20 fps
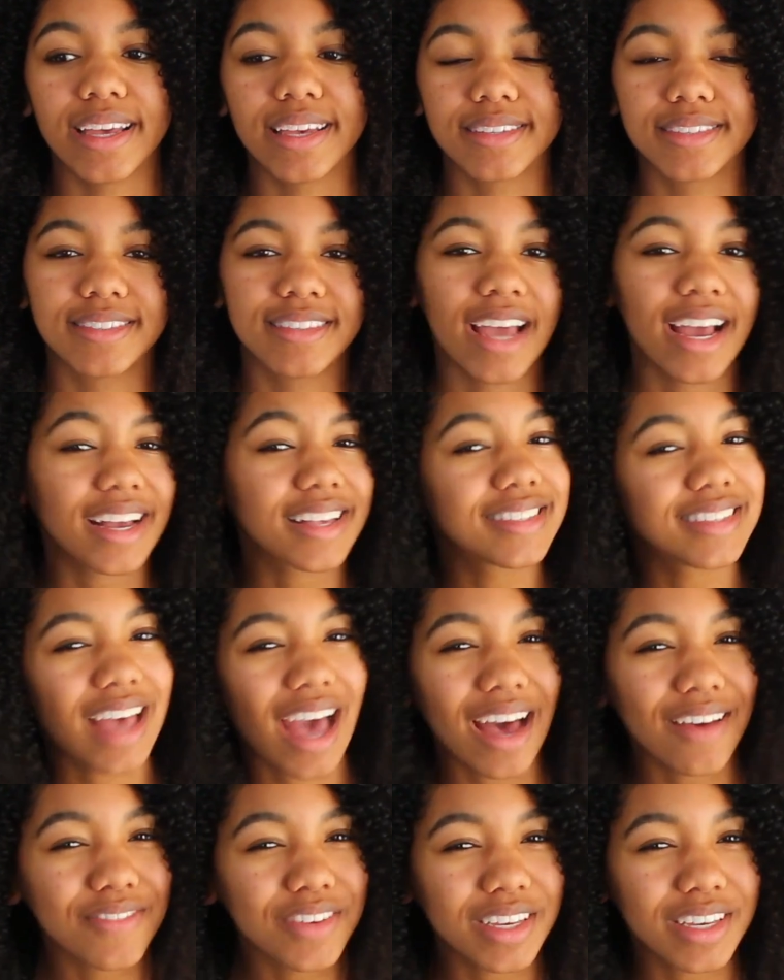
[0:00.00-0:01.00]
is tech
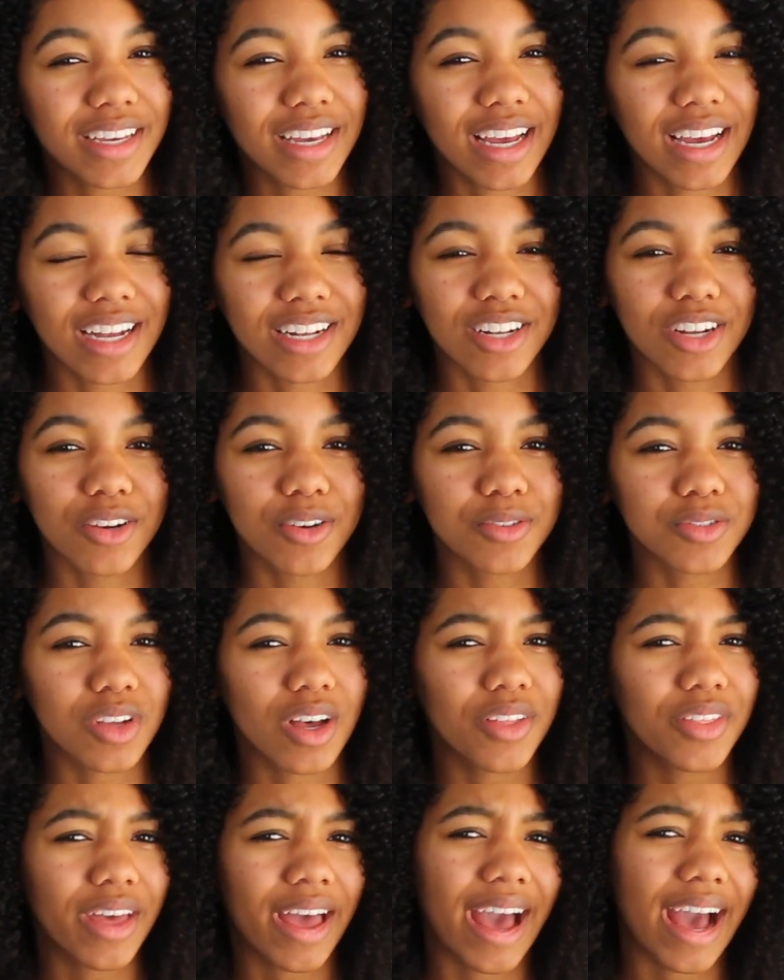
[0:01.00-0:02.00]
savvy and knows
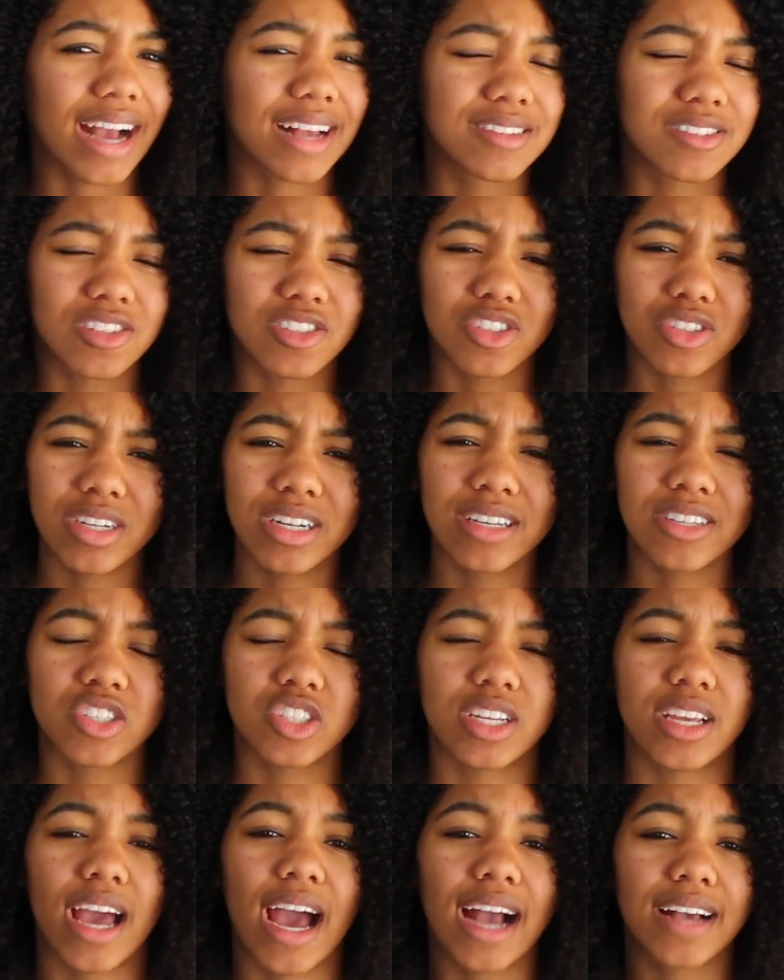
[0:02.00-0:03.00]
all the hacks and tricks,
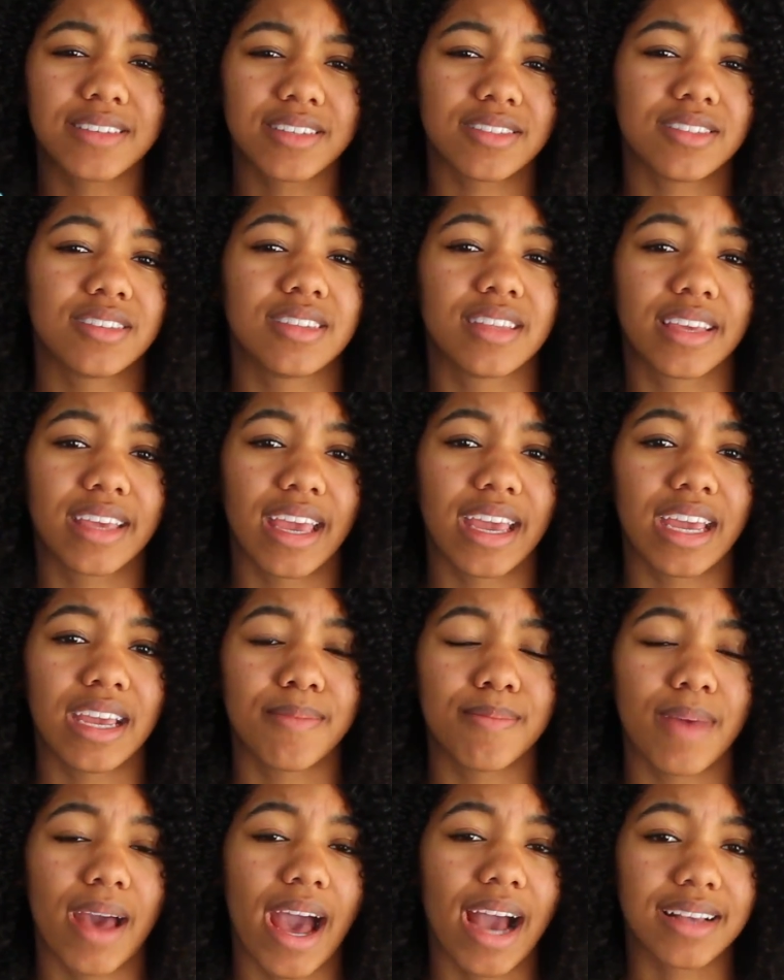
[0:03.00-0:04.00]
she hacks into the
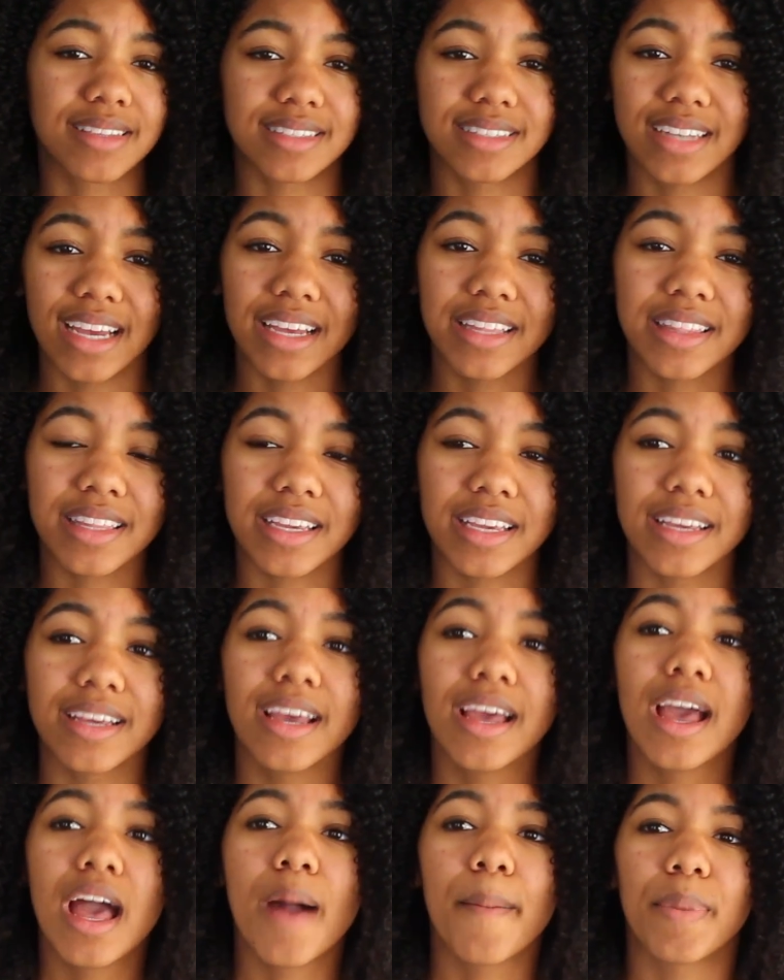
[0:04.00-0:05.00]
game accidentally,
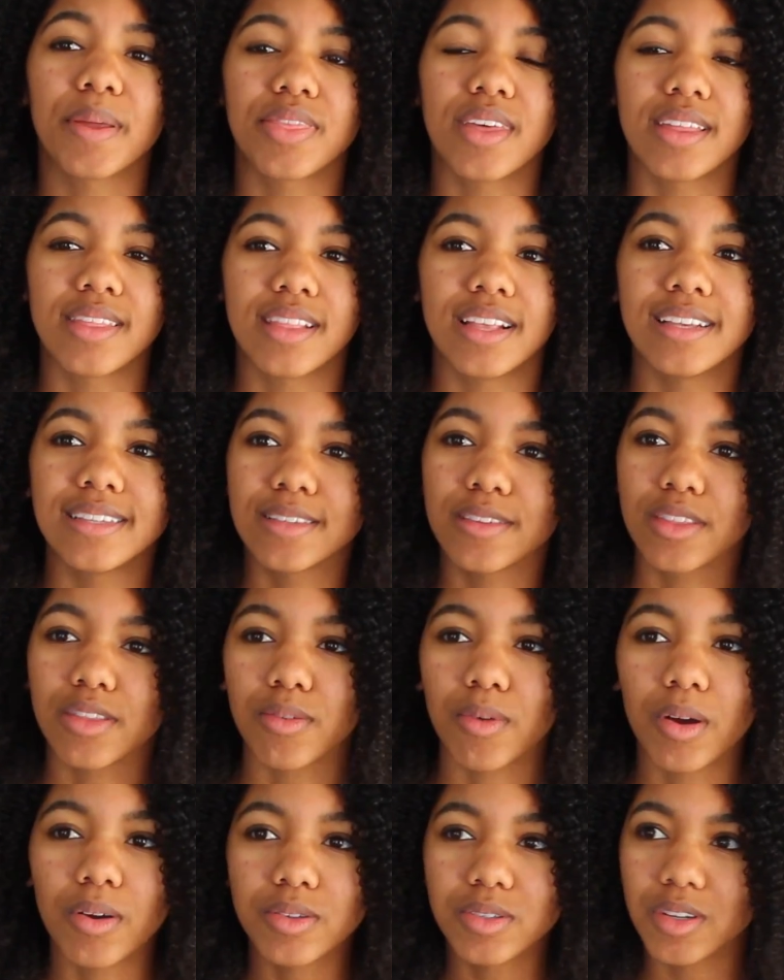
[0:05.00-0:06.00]
but then this
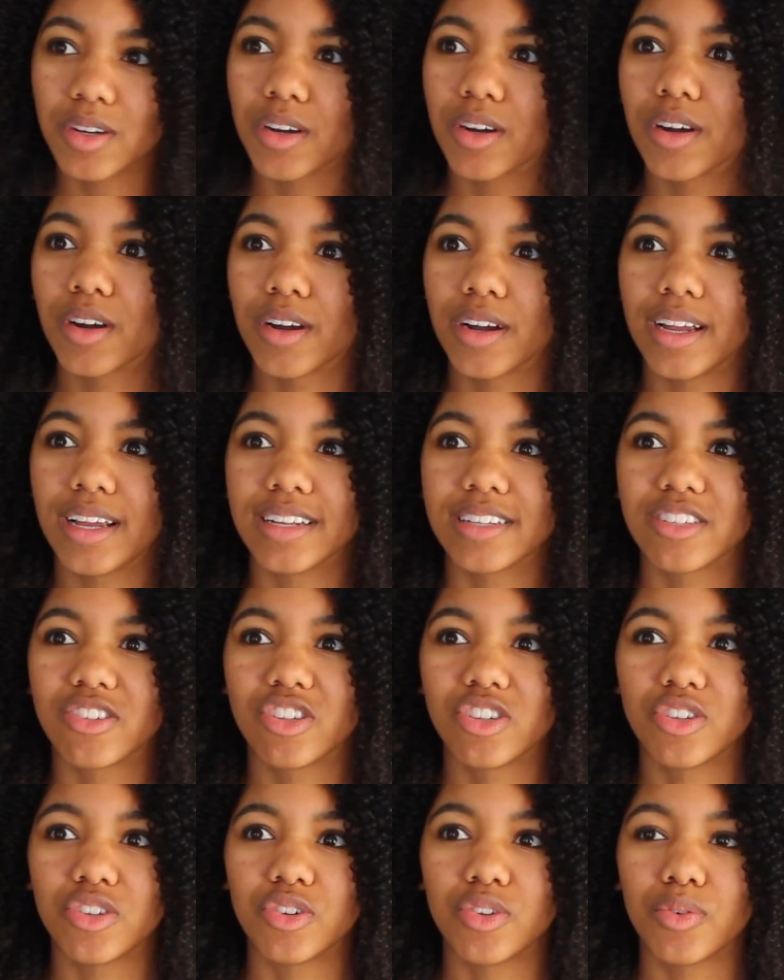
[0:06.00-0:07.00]
throws her
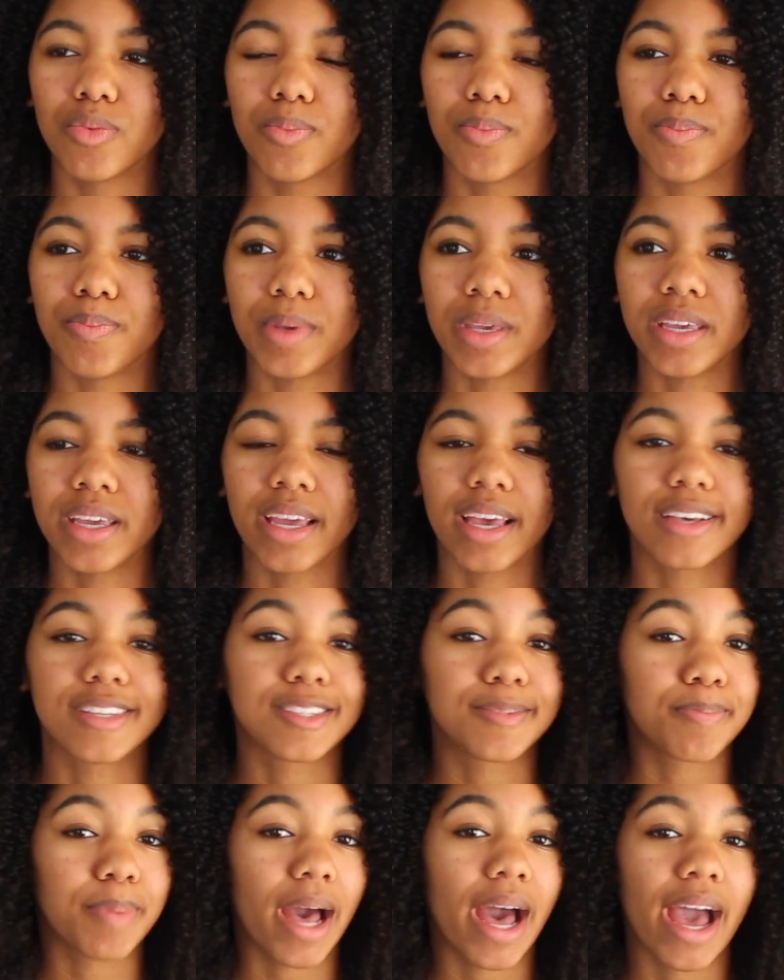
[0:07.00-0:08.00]
into being a
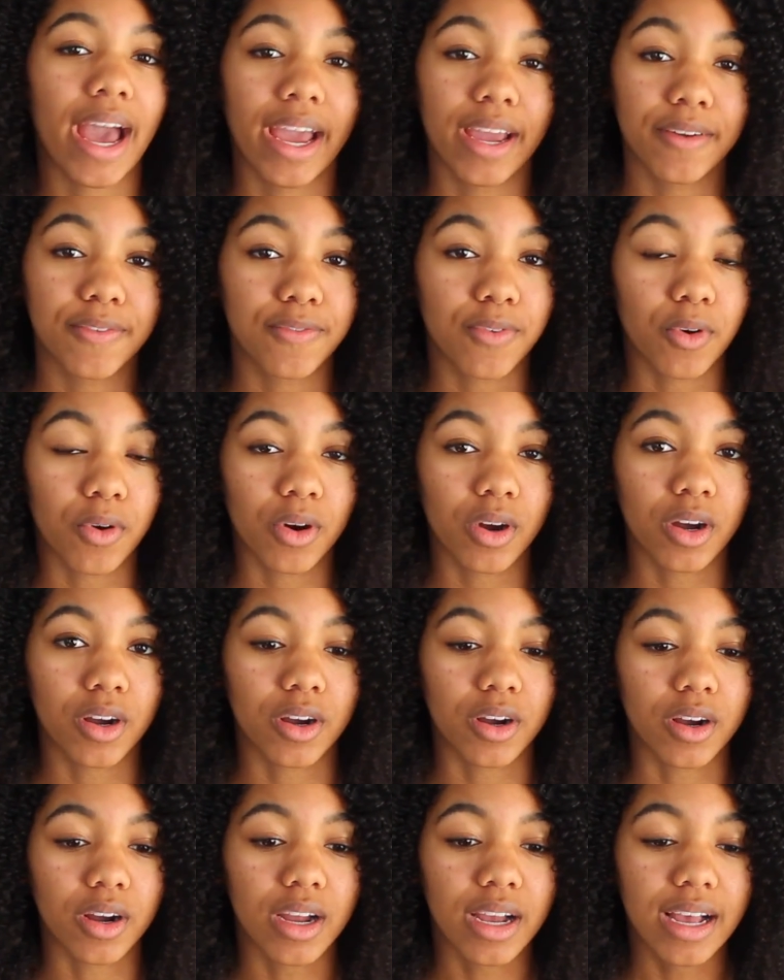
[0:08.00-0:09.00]
spy
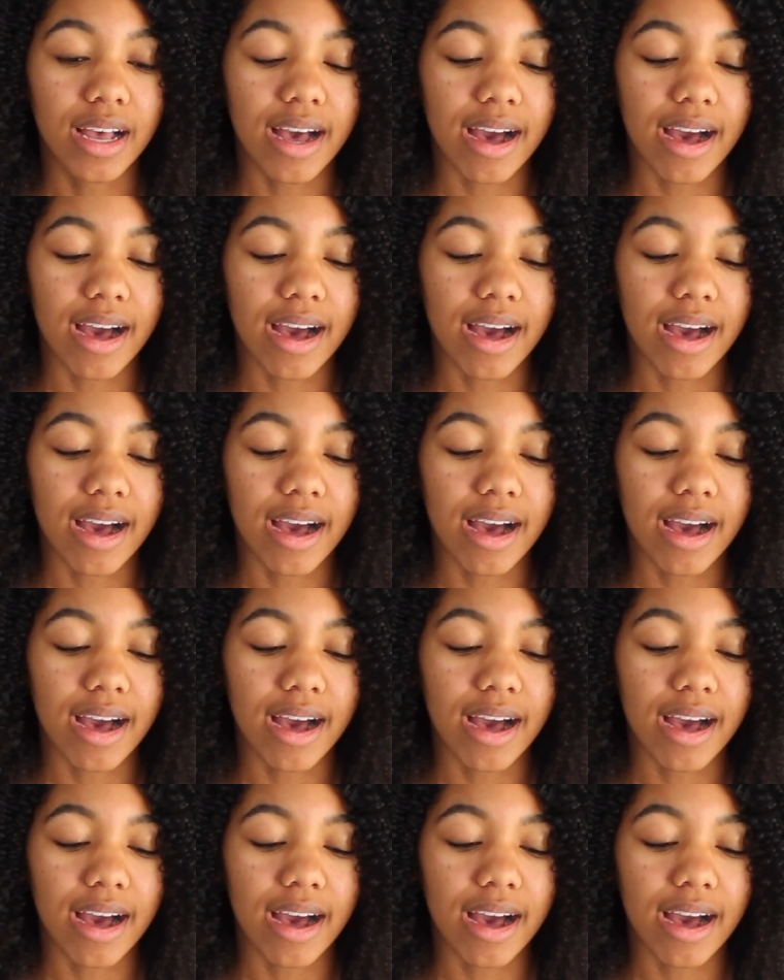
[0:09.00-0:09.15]
for